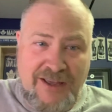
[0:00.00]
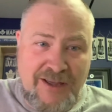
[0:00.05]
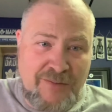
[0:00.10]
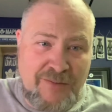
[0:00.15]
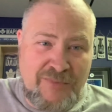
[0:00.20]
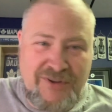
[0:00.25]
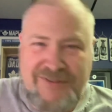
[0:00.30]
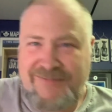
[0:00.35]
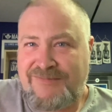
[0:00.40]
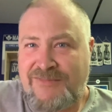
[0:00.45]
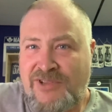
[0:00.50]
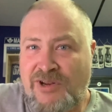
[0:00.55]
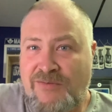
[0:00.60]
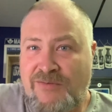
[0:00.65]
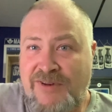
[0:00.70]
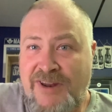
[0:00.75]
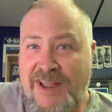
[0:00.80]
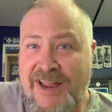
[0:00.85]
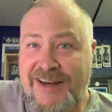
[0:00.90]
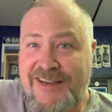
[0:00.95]
But,
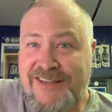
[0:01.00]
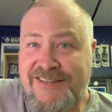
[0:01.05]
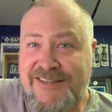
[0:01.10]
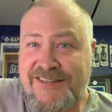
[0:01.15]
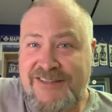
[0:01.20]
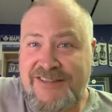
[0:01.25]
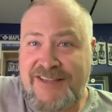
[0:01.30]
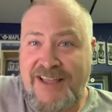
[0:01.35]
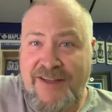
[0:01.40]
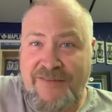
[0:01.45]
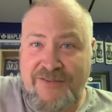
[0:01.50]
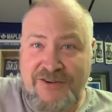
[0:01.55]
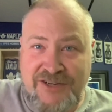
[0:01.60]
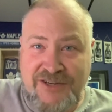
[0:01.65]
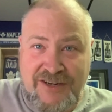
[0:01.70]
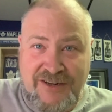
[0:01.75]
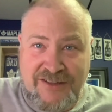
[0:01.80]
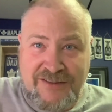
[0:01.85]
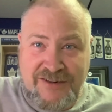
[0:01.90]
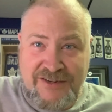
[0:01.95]
96 average
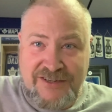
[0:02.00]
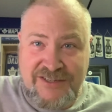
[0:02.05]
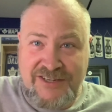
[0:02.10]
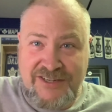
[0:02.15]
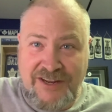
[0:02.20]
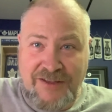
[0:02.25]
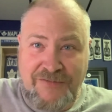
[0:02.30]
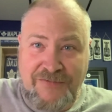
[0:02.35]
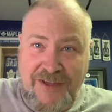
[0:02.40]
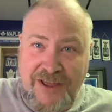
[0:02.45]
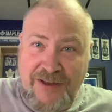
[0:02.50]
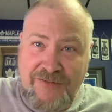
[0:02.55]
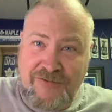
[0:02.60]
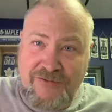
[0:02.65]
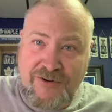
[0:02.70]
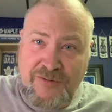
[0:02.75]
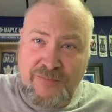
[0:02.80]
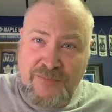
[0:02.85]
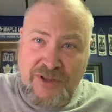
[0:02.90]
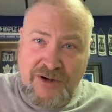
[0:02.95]
ain't nothing to sniff at
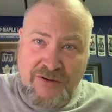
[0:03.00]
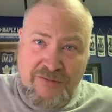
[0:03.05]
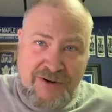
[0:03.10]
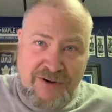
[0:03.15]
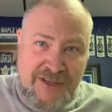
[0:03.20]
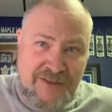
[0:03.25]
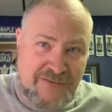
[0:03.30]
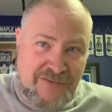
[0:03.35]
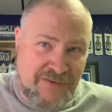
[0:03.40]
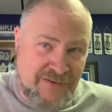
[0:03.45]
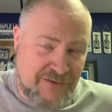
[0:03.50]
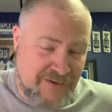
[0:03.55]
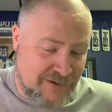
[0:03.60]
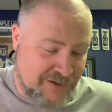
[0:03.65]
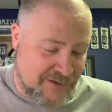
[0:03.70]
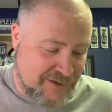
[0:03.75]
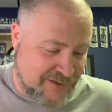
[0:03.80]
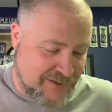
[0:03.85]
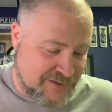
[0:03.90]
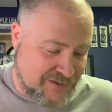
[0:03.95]
for Peter Wright.
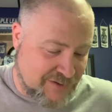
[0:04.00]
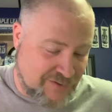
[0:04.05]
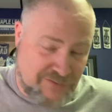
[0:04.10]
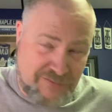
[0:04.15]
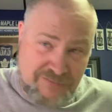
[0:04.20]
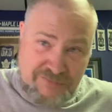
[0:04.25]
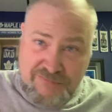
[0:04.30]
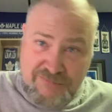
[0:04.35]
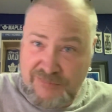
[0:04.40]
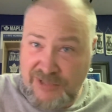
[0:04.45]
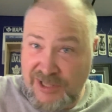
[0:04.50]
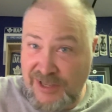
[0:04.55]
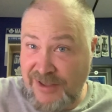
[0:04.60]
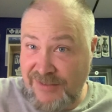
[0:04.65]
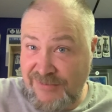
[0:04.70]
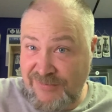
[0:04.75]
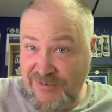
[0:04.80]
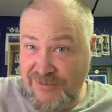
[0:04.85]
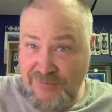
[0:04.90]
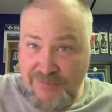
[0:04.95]
So he got
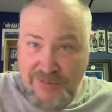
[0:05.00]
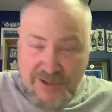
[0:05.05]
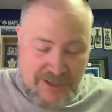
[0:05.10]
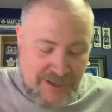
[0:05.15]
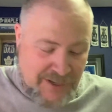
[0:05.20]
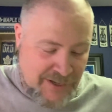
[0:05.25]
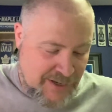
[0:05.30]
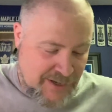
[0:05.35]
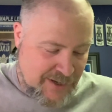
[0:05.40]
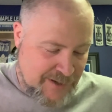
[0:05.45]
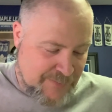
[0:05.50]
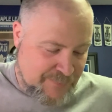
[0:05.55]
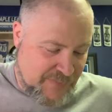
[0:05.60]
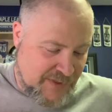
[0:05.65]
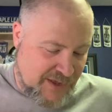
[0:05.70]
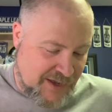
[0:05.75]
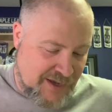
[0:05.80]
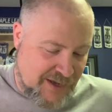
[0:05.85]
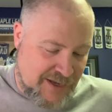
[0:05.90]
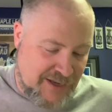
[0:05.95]
through.
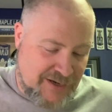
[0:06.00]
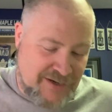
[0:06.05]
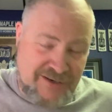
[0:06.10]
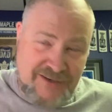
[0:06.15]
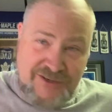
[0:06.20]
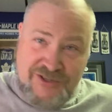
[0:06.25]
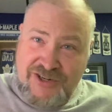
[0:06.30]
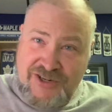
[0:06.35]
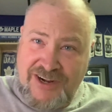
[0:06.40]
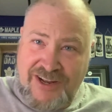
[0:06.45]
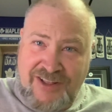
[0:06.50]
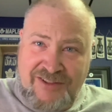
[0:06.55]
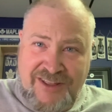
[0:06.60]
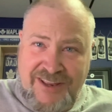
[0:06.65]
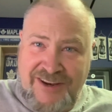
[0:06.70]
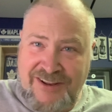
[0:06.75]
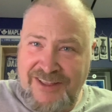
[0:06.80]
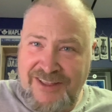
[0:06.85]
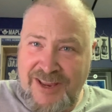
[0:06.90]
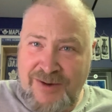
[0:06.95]
And Johnny
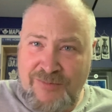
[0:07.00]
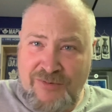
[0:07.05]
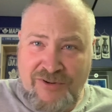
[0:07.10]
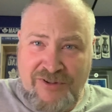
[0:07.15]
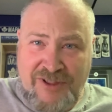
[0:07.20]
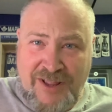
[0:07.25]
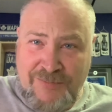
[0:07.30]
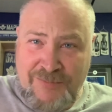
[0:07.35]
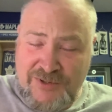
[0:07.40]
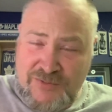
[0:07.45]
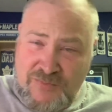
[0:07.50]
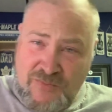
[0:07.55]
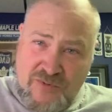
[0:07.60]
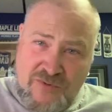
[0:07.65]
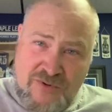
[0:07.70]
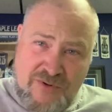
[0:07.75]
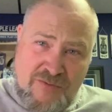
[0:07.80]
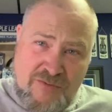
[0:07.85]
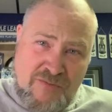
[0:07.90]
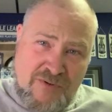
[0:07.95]
Clayton, Gabriel Clemens,
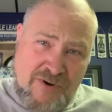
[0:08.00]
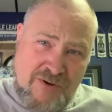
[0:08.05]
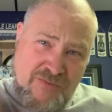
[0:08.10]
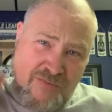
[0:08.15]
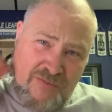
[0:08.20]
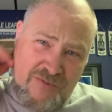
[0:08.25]
whoa.